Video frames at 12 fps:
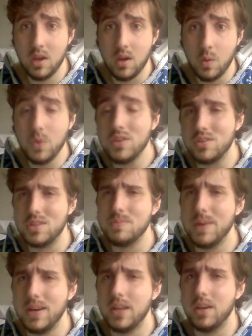With us, it's
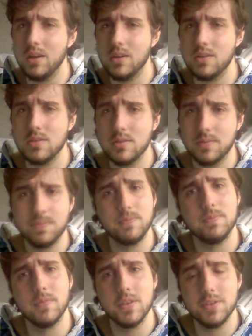mainly girls.
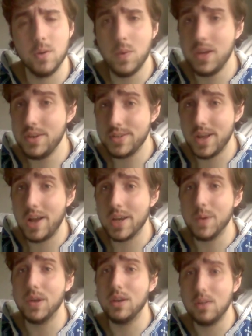So we used to
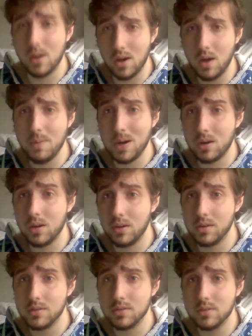argue a lot about
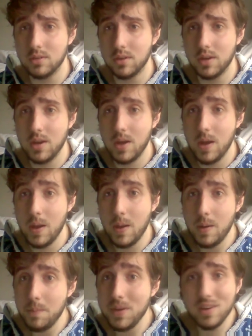girls.
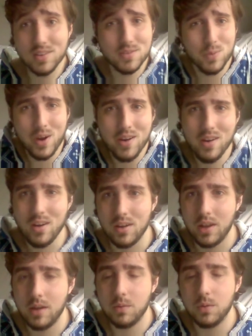Because why not?
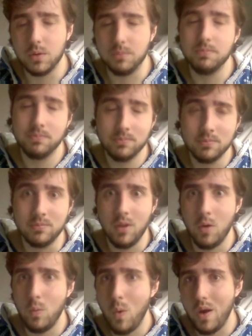Like, well,
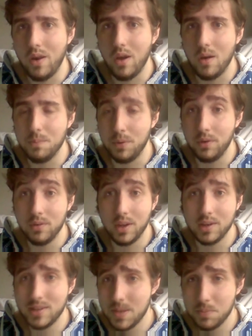not why not, but
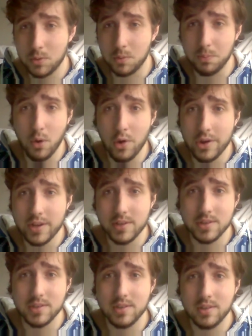like typical
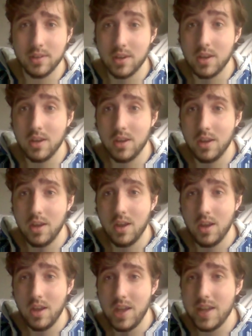boys,
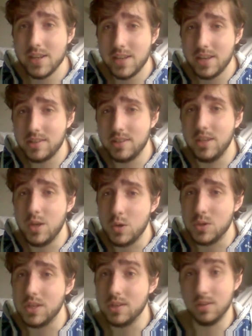it's
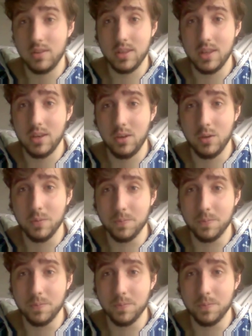usually something they do.